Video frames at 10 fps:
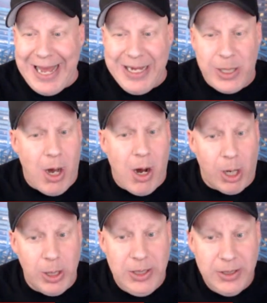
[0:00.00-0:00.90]
a
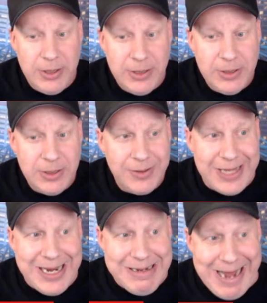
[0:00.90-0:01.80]
card
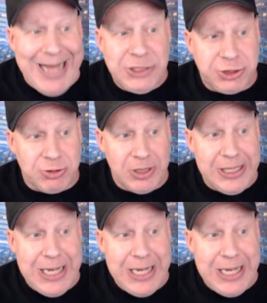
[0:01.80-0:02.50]
that naturally